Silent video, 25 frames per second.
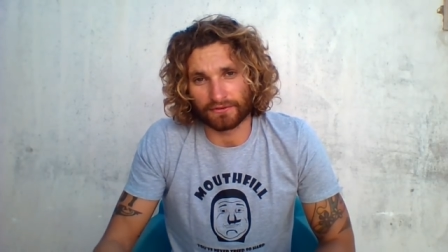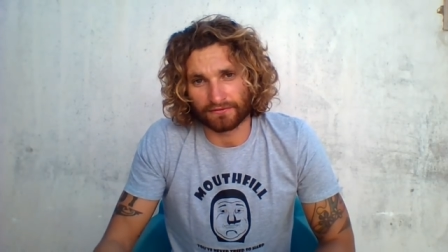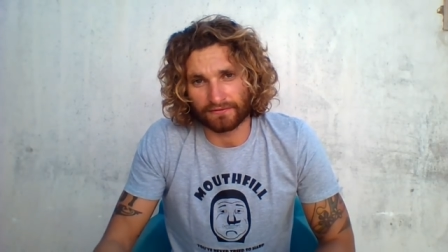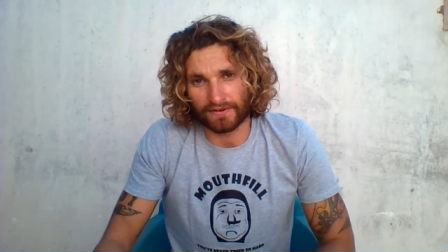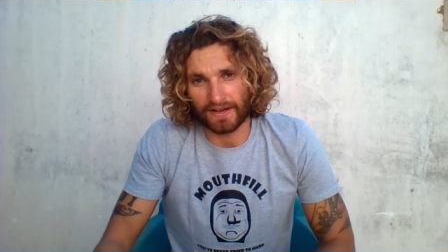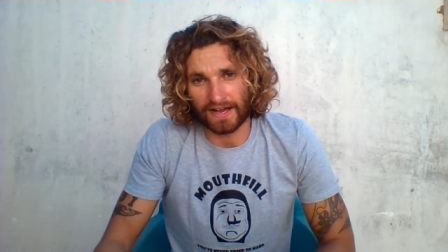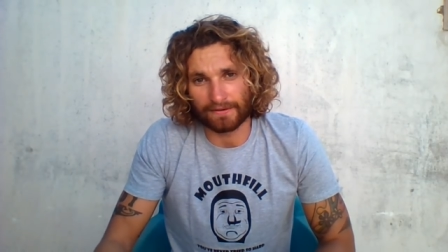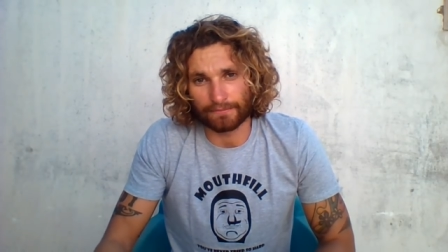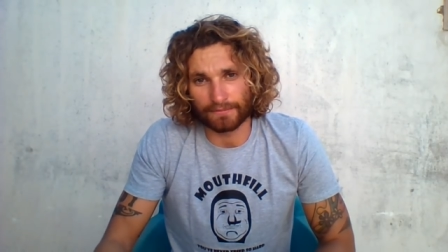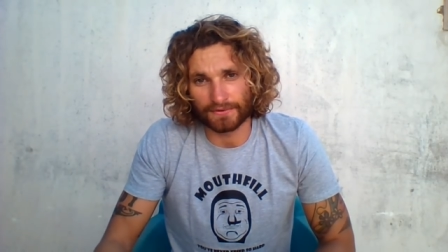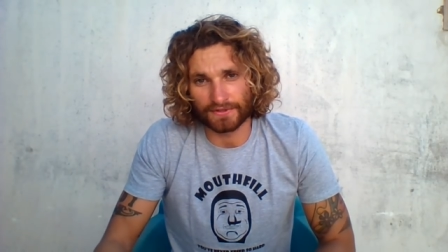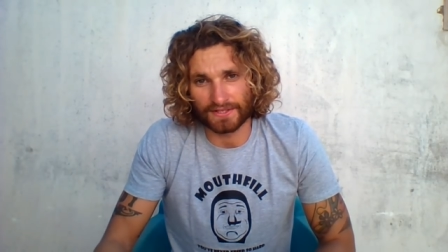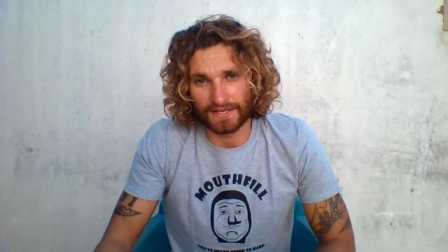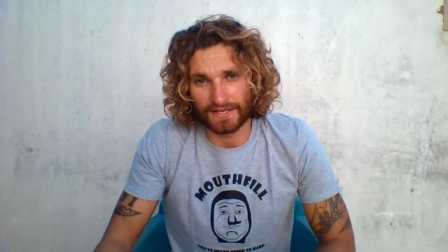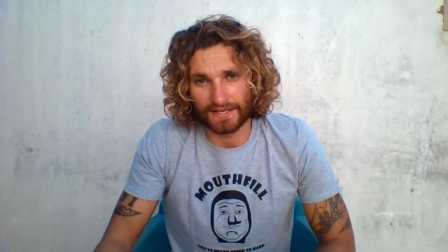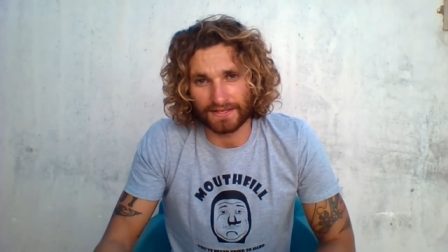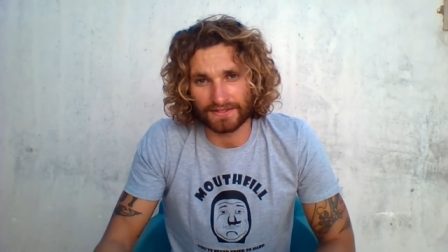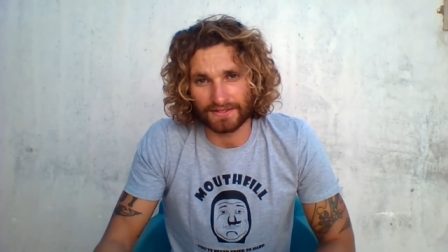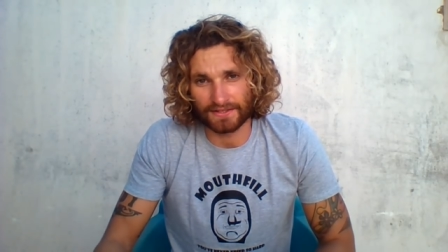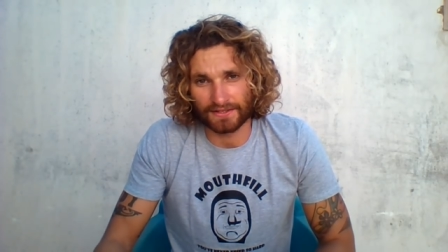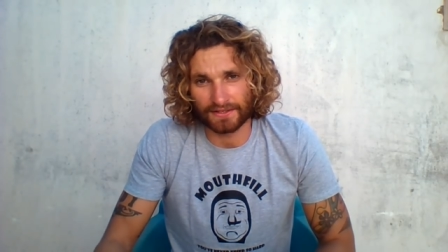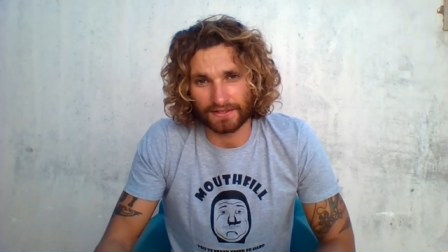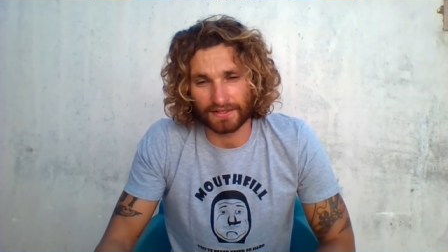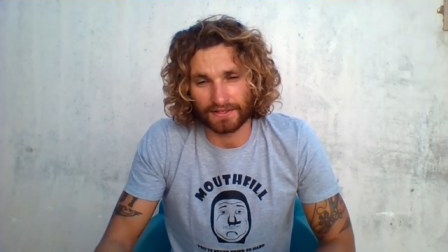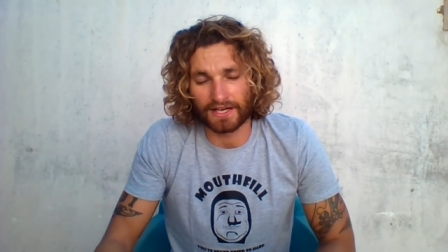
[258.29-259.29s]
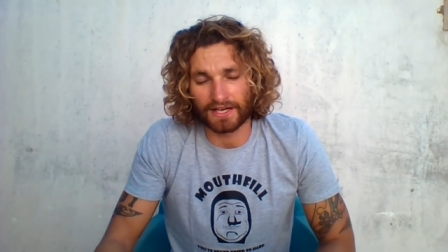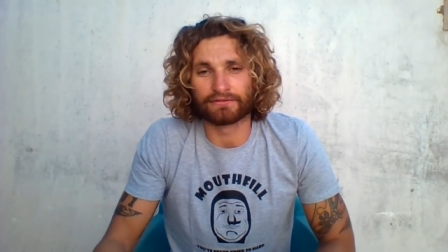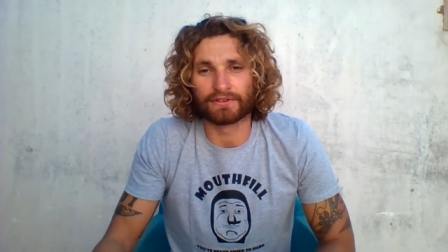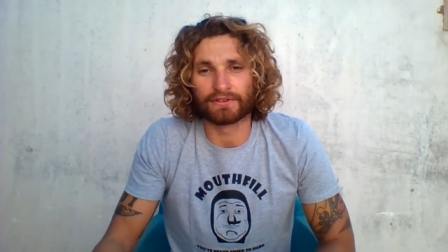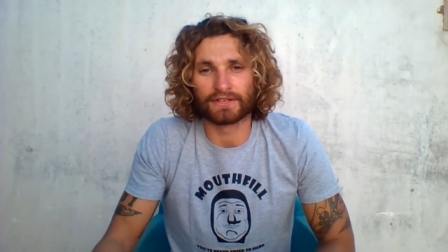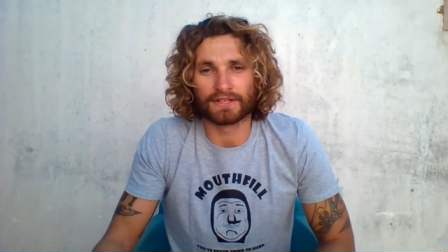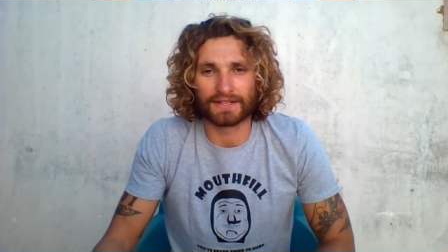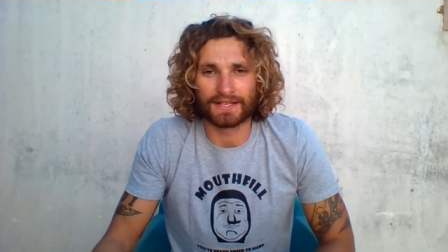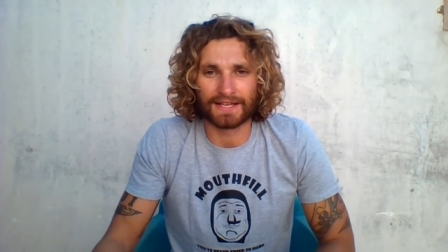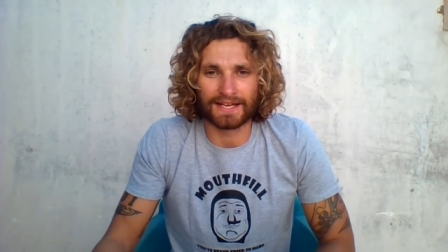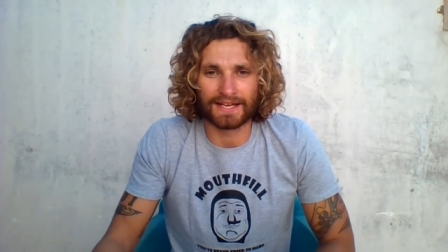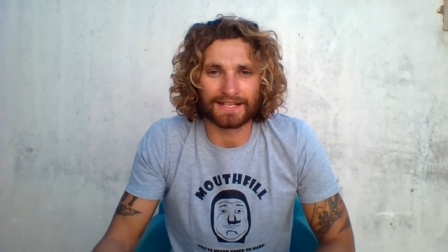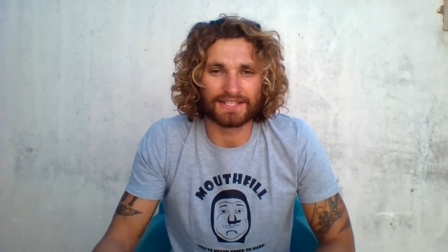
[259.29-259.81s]
5%? I
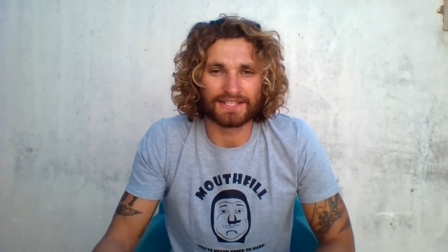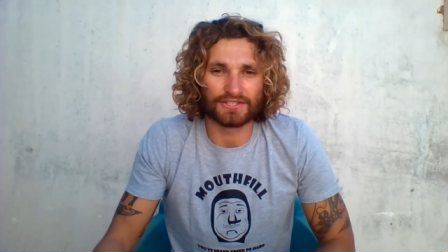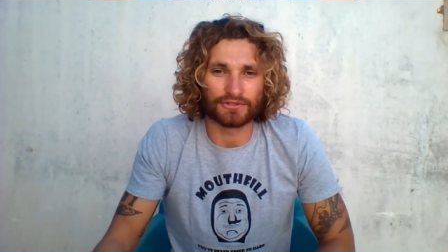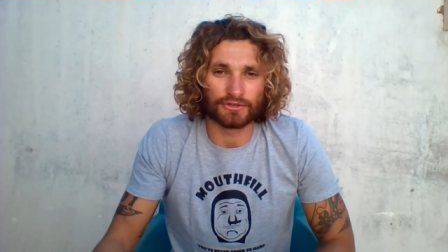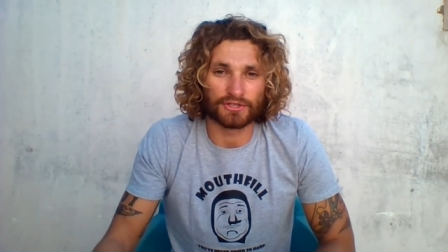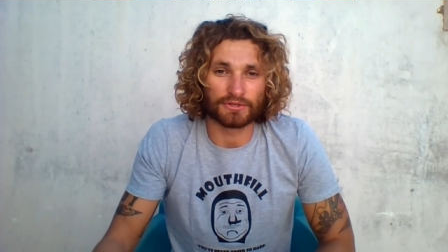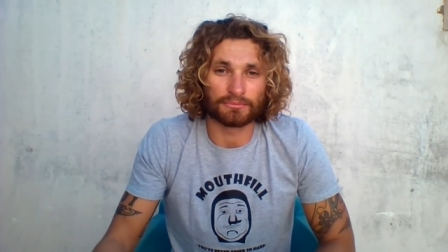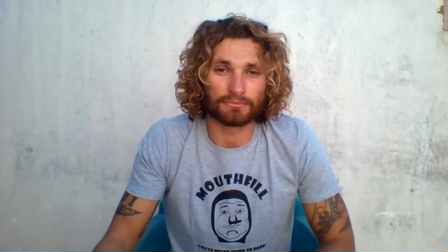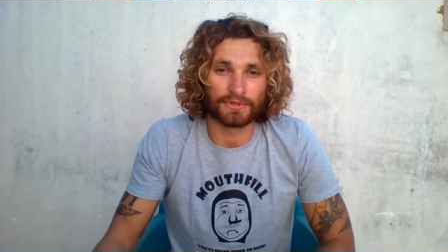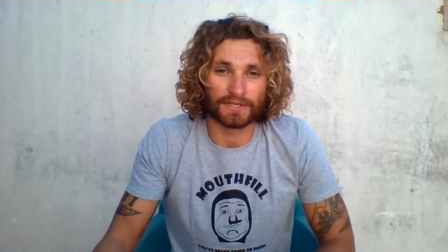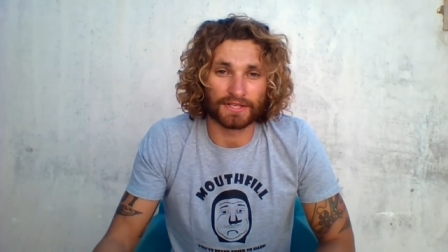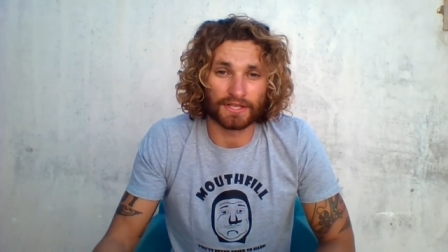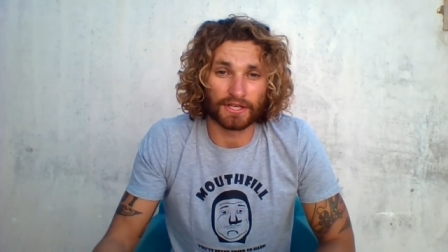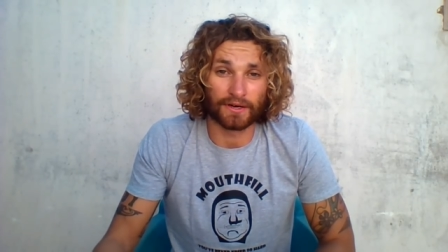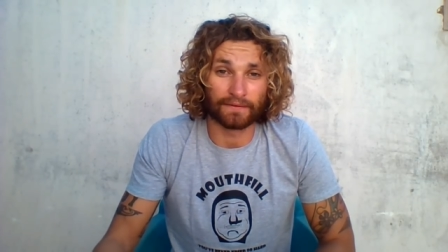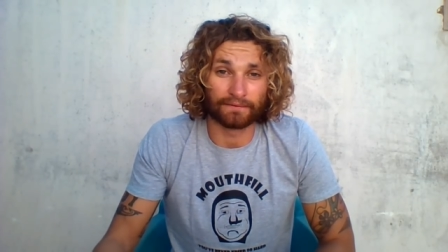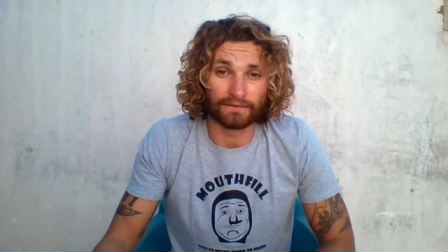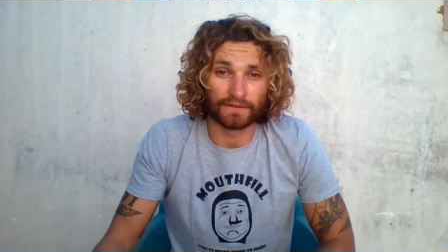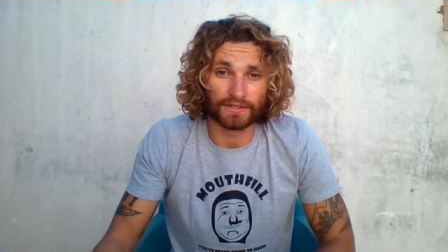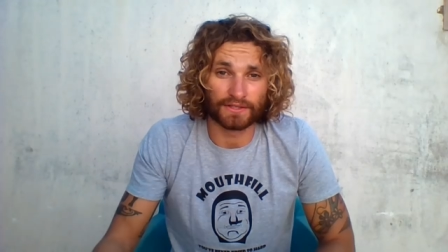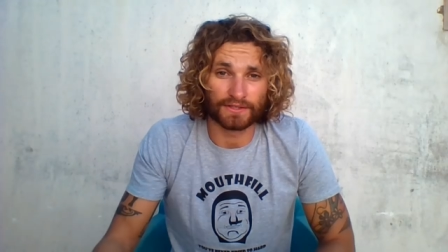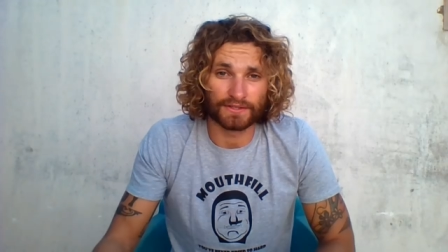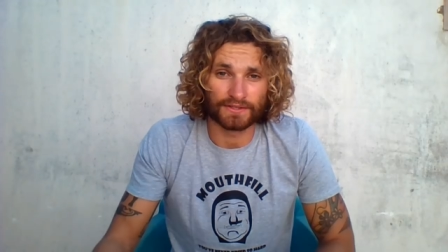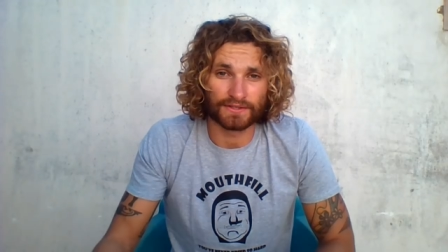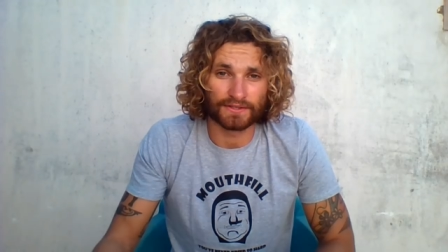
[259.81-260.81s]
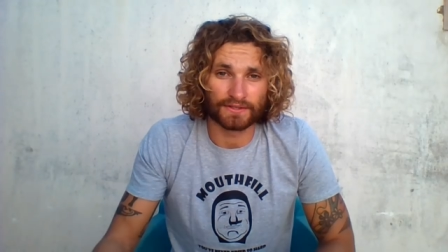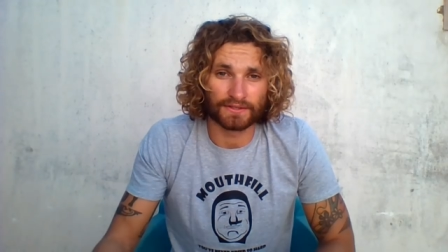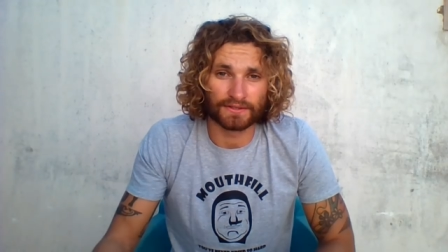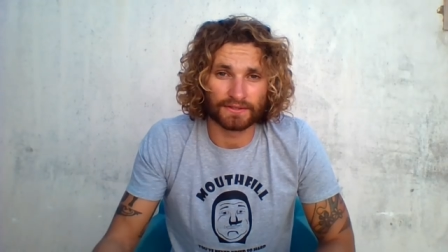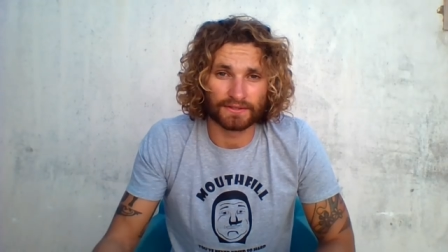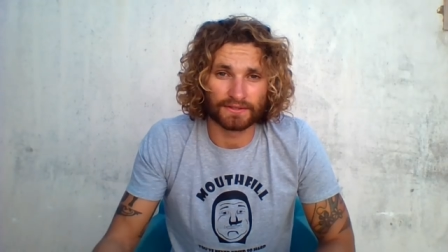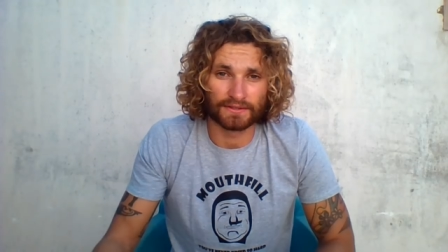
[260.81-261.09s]
think the answer is pretty obvious.